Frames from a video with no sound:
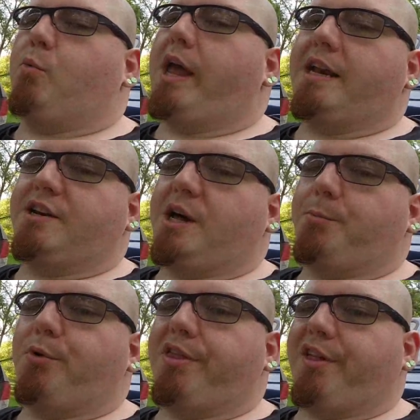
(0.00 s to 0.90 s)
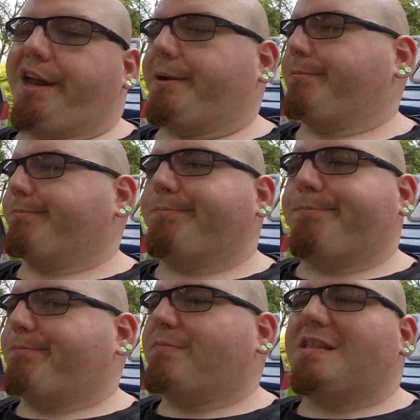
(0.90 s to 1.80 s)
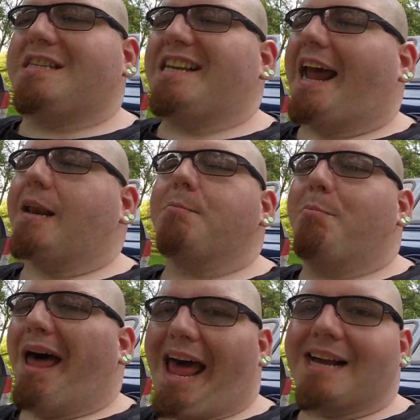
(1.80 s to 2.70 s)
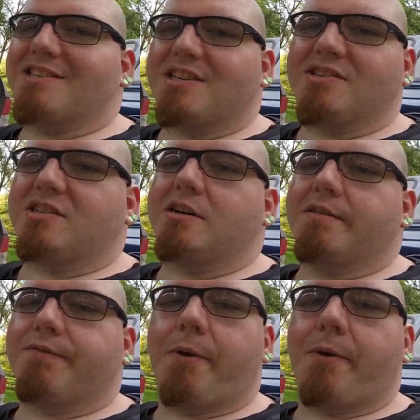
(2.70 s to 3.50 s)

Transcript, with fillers: We ended up with like ten bags of stuff.